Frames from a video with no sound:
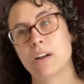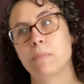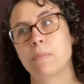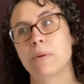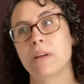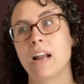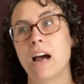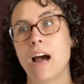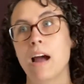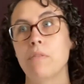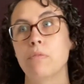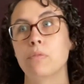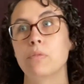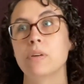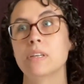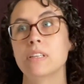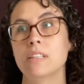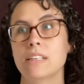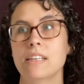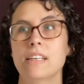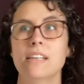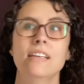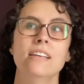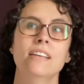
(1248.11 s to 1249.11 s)
but I'm
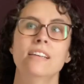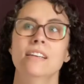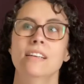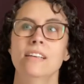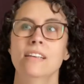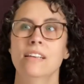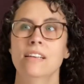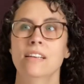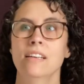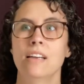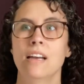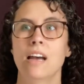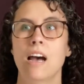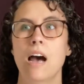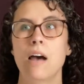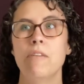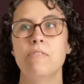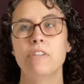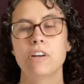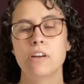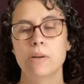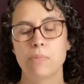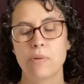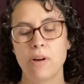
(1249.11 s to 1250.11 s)

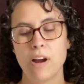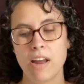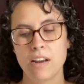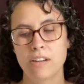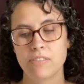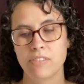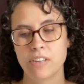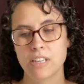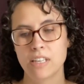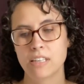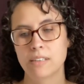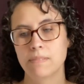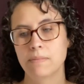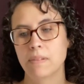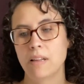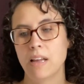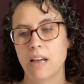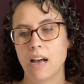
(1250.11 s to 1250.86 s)
very proud of it.